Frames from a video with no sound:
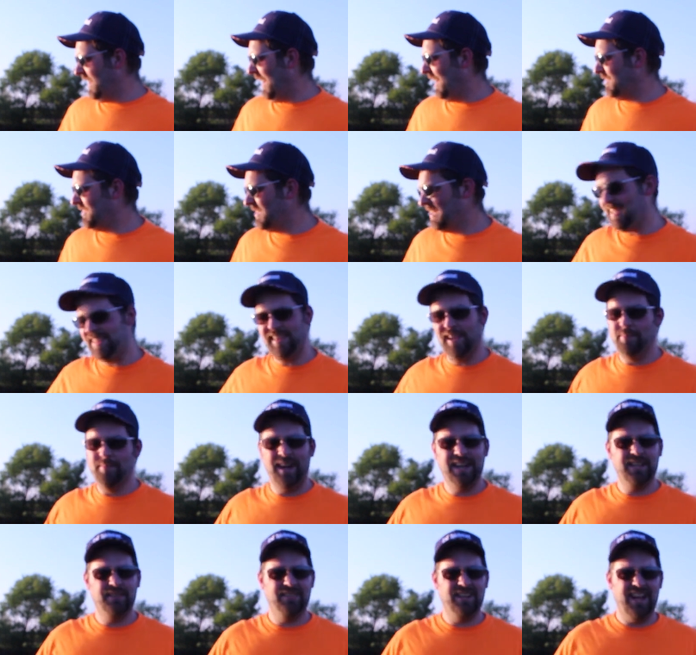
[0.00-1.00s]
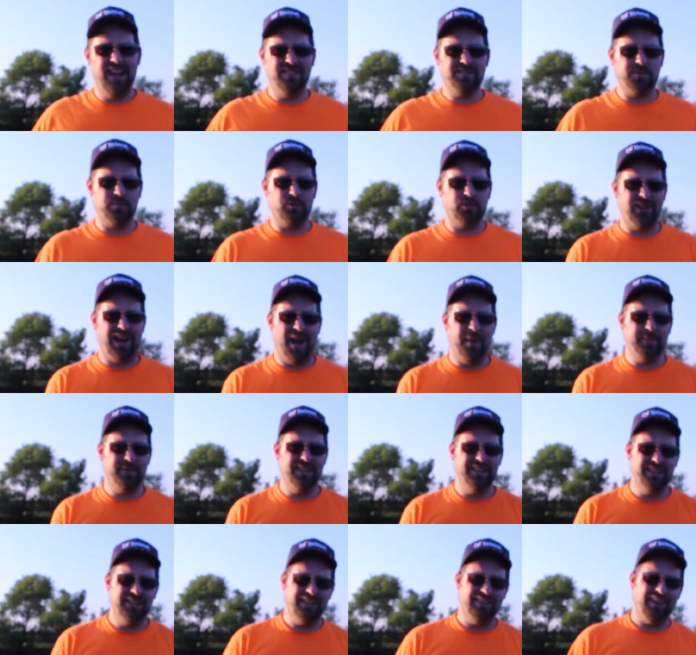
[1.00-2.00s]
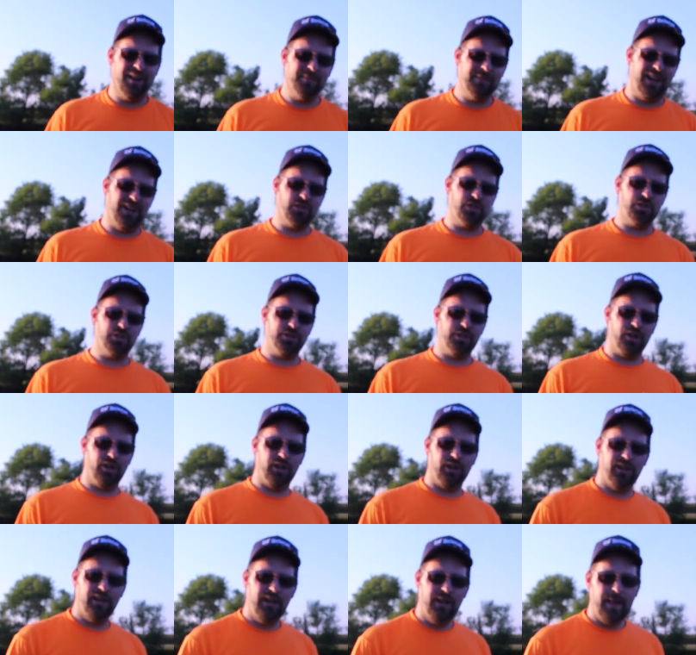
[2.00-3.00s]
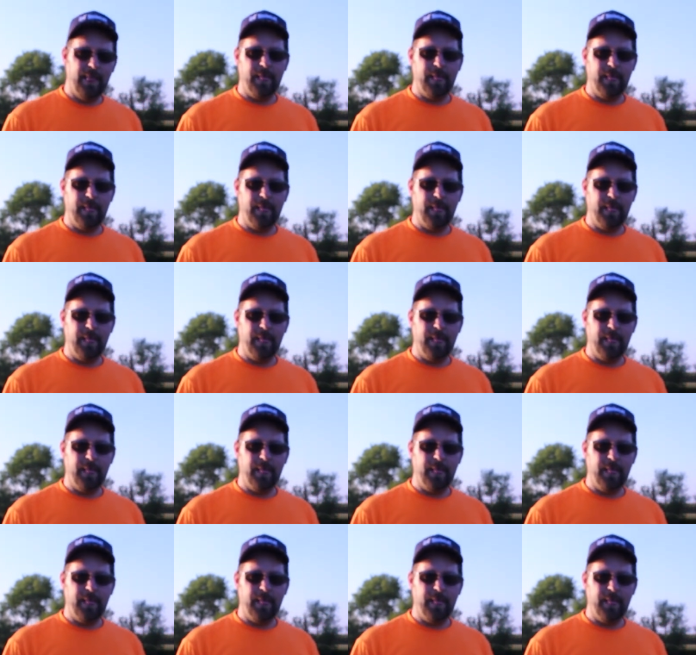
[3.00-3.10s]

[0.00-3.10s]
I think they might even have some crappie in here, I'm not sure.